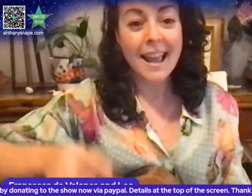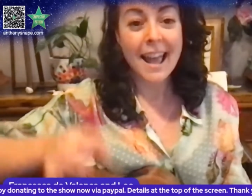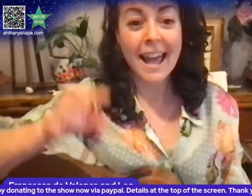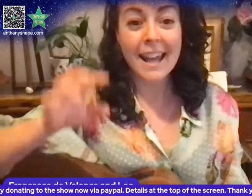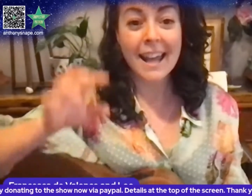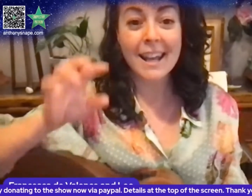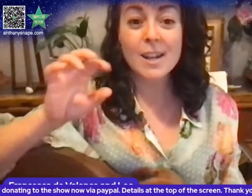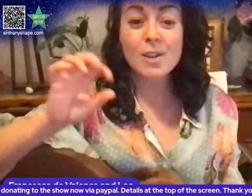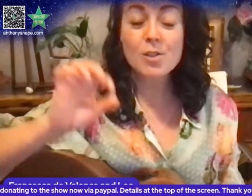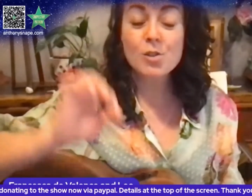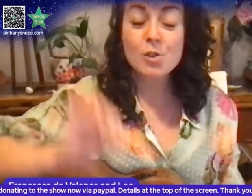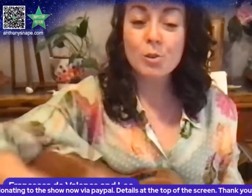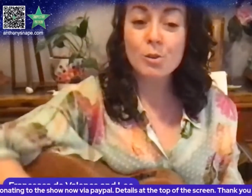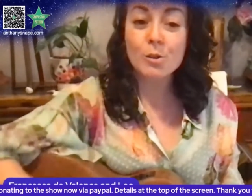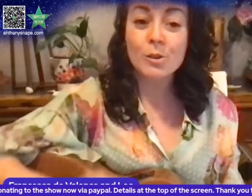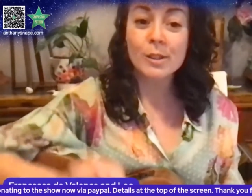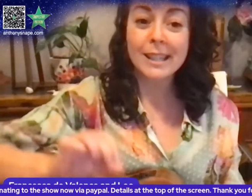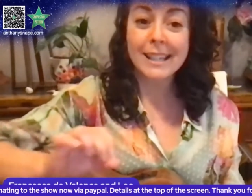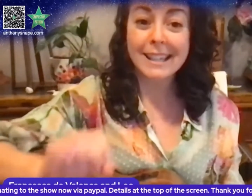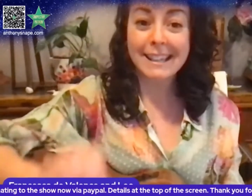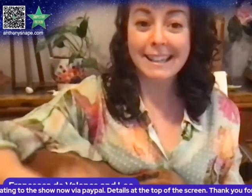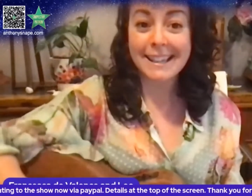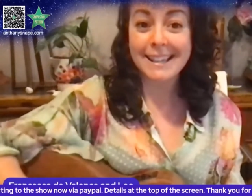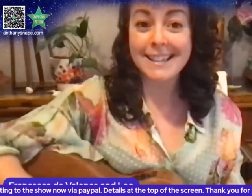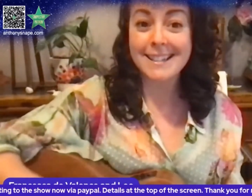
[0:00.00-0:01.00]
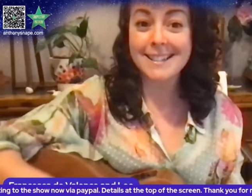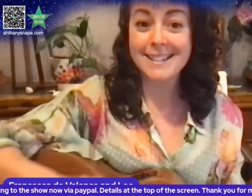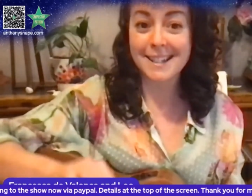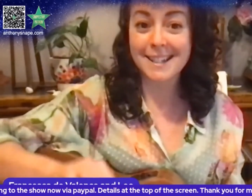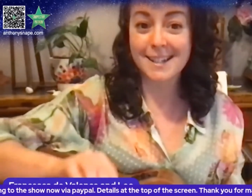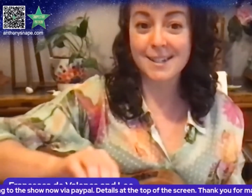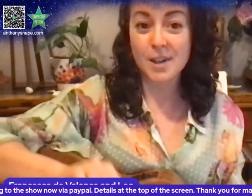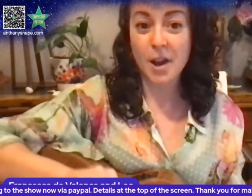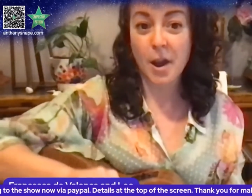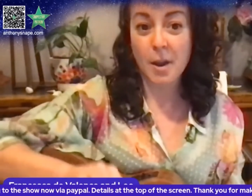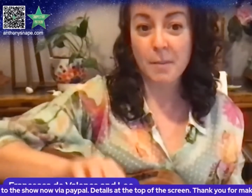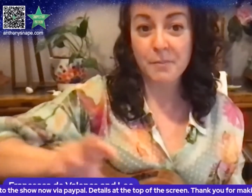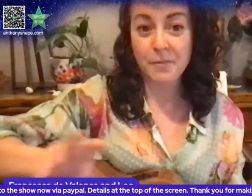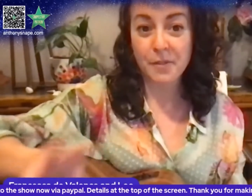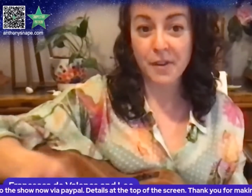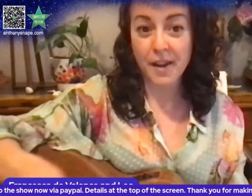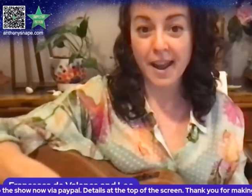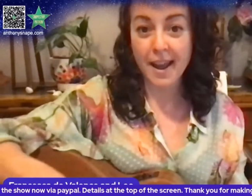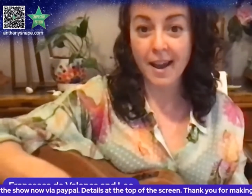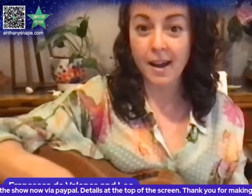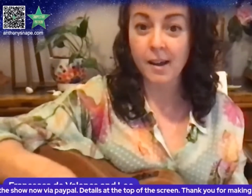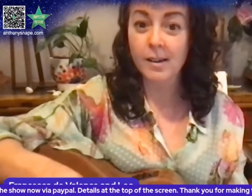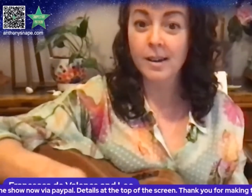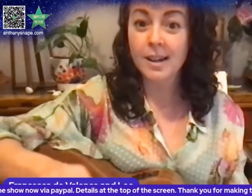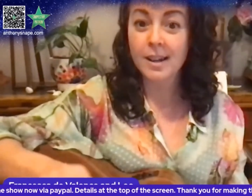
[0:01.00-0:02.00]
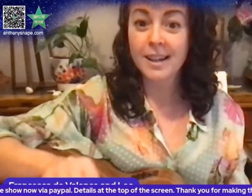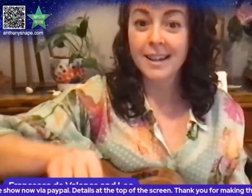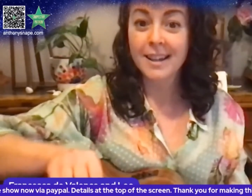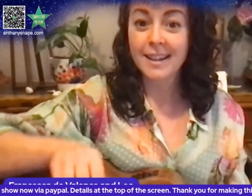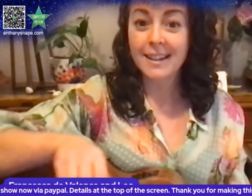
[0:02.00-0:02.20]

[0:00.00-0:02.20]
And it truly is a time for now.